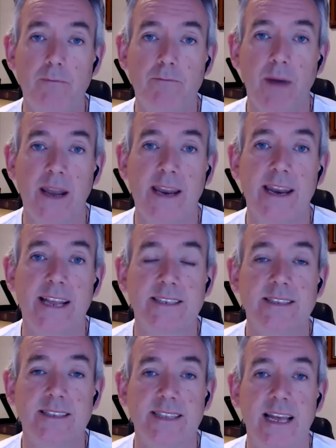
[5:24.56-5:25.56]
But in
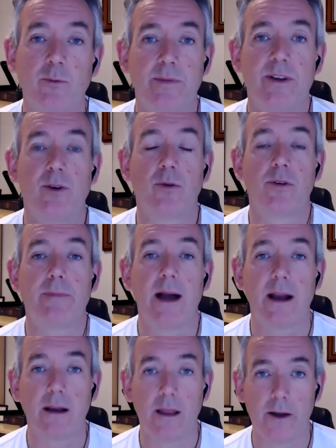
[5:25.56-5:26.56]
essence, that would be called a
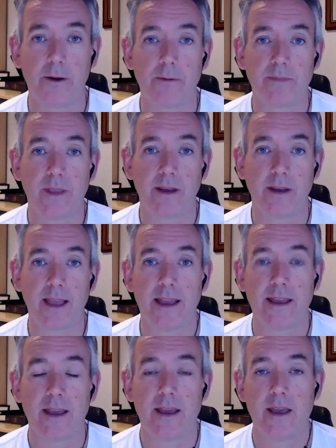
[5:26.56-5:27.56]
bungalow, okay?
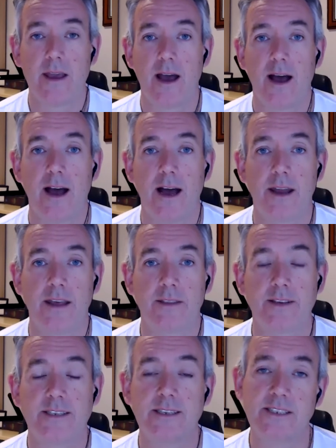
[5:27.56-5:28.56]
Now,
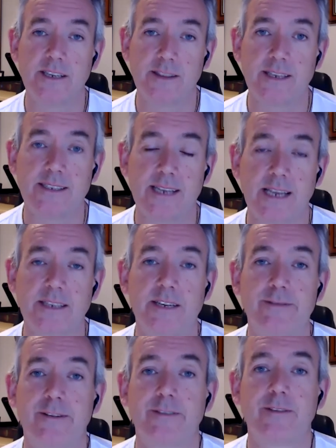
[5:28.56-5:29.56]
this does
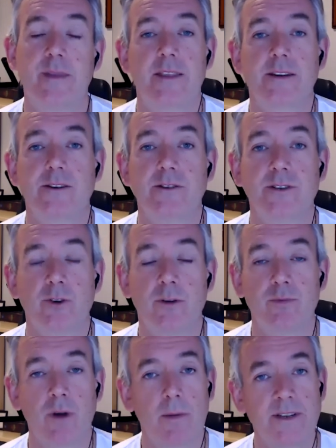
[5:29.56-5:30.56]
differ from the other 2-story
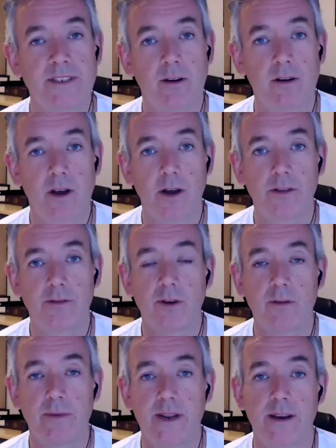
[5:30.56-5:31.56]
properties that I'll go through in
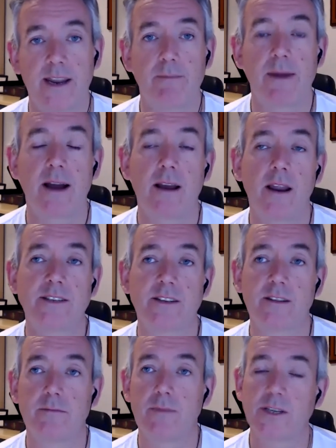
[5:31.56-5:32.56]
a minute. Now, bungalows are
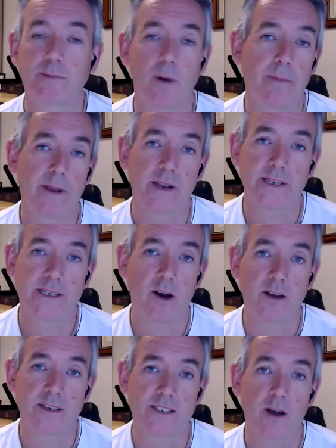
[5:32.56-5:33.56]
the most popular
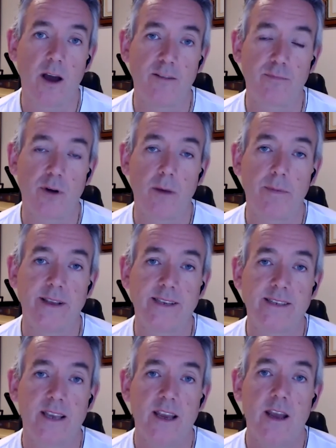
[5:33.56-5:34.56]
style of
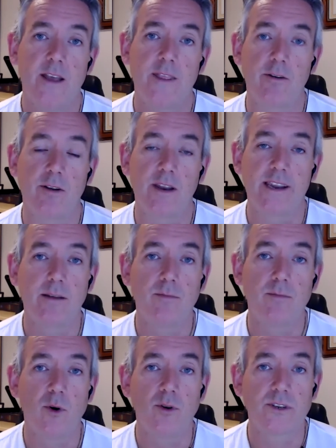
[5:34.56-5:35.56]
properties. They're a little
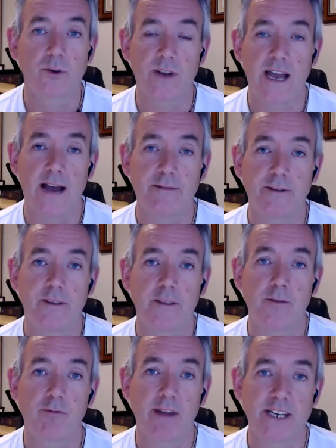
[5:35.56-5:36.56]
more sought after than
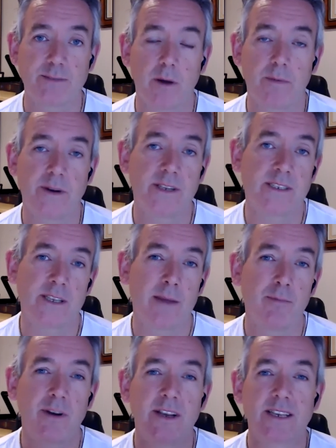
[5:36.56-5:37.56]
the ranch properties, so they
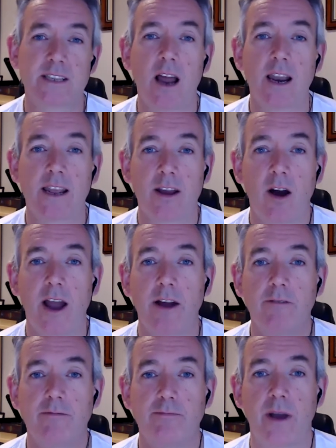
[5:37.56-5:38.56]
bring a slightly
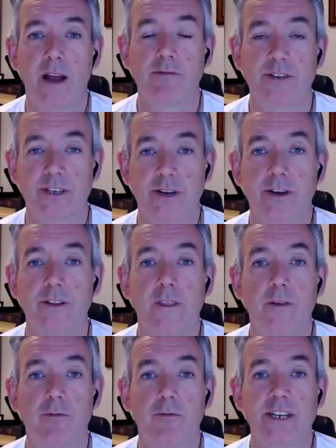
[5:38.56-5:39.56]
higher return than
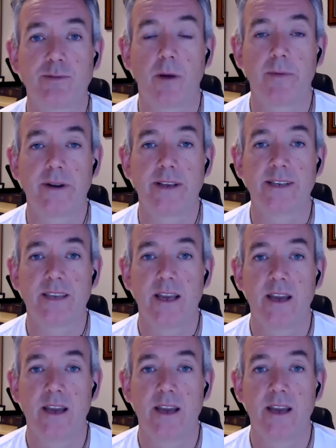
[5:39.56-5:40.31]
the ranch properties.